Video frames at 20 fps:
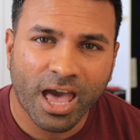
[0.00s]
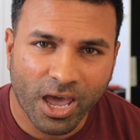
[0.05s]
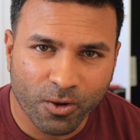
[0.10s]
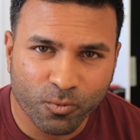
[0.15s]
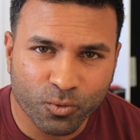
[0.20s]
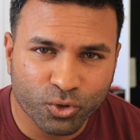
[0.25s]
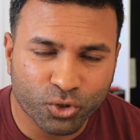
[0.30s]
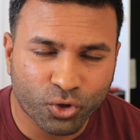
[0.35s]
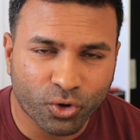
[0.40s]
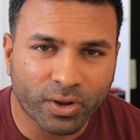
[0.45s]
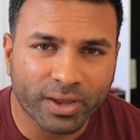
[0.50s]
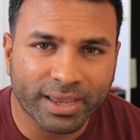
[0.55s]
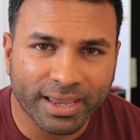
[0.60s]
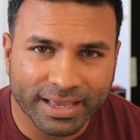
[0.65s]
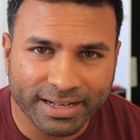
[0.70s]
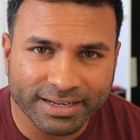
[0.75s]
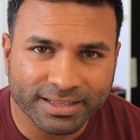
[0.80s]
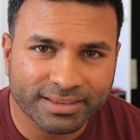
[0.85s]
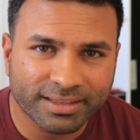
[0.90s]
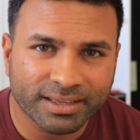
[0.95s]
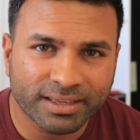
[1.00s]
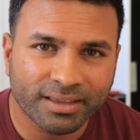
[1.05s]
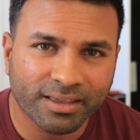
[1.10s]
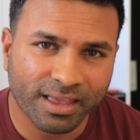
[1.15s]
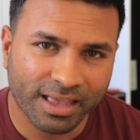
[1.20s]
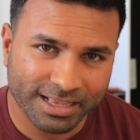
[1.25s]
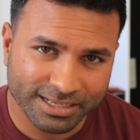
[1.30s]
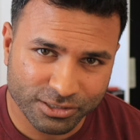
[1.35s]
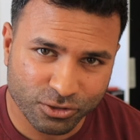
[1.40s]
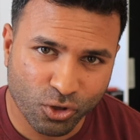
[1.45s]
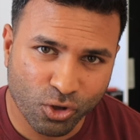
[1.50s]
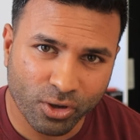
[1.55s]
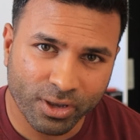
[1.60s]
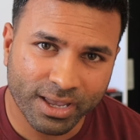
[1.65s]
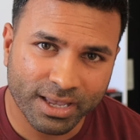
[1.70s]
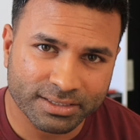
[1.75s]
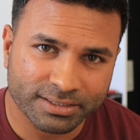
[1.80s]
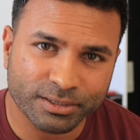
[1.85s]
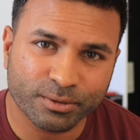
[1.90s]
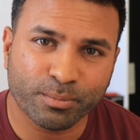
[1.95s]
I would try anything as long
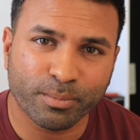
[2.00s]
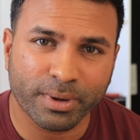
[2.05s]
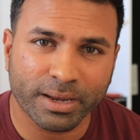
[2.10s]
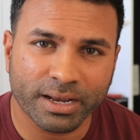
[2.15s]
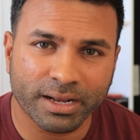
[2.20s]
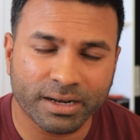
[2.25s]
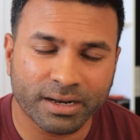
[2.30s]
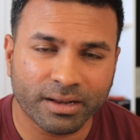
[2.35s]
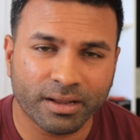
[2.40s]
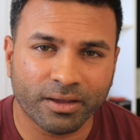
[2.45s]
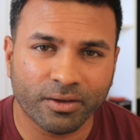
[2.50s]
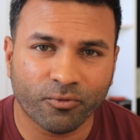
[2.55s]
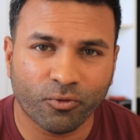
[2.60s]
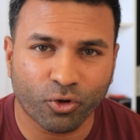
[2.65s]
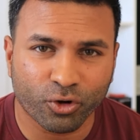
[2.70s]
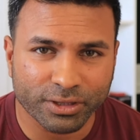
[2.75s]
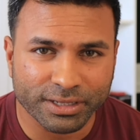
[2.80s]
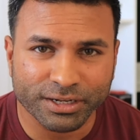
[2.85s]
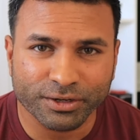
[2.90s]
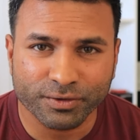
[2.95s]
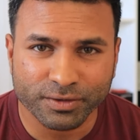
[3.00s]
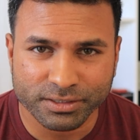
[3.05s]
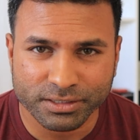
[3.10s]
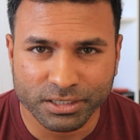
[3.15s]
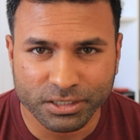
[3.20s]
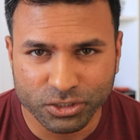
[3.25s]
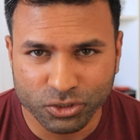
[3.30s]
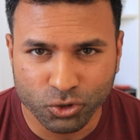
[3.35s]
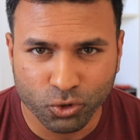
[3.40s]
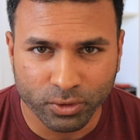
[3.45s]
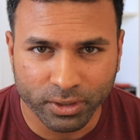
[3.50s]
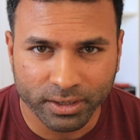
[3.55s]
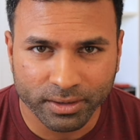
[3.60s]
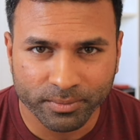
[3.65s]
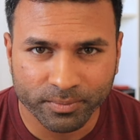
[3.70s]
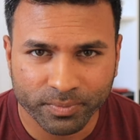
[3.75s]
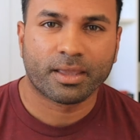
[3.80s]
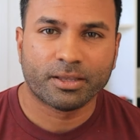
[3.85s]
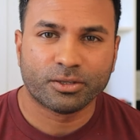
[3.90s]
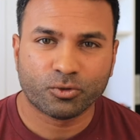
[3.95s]
as it made for an interesting story.
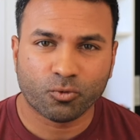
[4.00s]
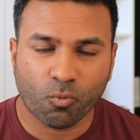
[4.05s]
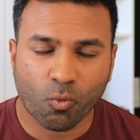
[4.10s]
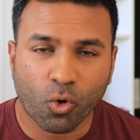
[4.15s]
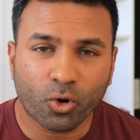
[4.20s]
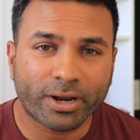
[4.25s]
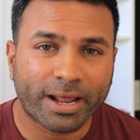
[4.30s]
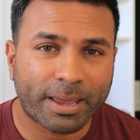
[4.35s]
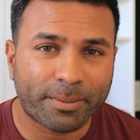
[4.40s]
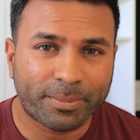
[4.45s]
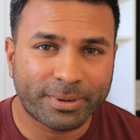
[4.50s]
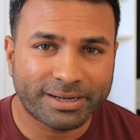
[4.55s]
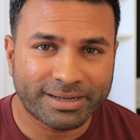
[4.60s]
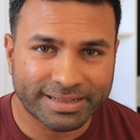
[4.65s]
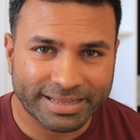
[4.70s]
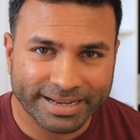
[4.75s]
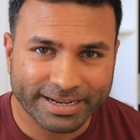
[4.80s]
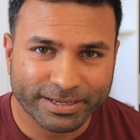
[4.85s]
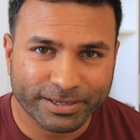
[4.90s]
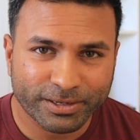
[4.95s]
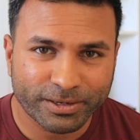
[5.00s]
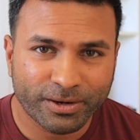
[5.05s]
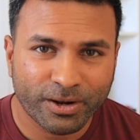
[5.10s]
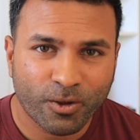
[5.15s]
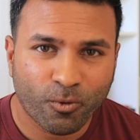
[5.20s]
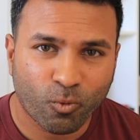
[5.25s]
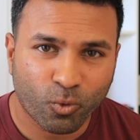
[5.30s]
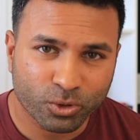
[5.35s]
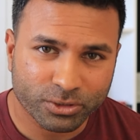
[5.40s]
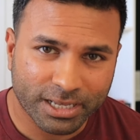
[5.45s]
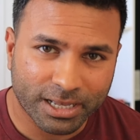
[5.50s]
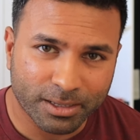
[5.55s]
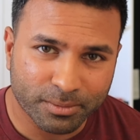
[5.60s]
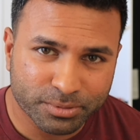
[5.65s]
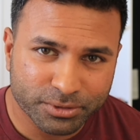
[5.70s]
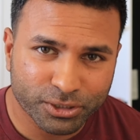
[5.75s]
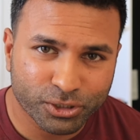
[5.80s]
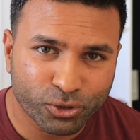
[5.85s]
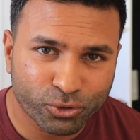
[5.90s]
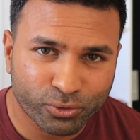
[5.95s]
So what happened later was
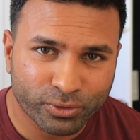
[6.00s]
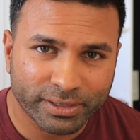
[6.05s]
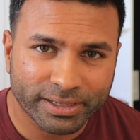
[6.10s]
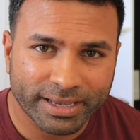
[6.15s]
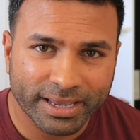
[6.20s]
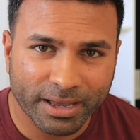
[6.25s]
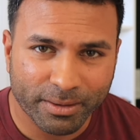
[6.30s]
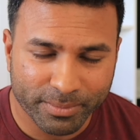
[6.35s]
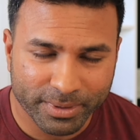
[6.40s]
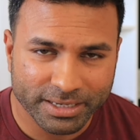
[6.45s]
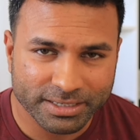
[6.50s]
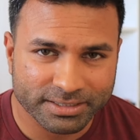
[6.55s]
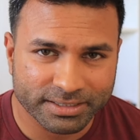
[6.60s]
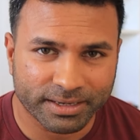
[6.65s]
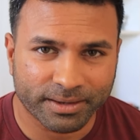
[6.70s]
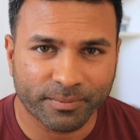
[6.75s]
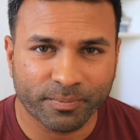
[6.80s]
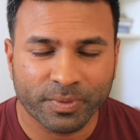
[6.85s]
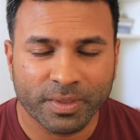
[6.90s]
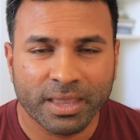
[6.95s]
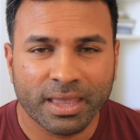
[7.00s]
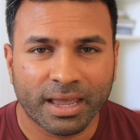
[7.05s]
absolutely amazing.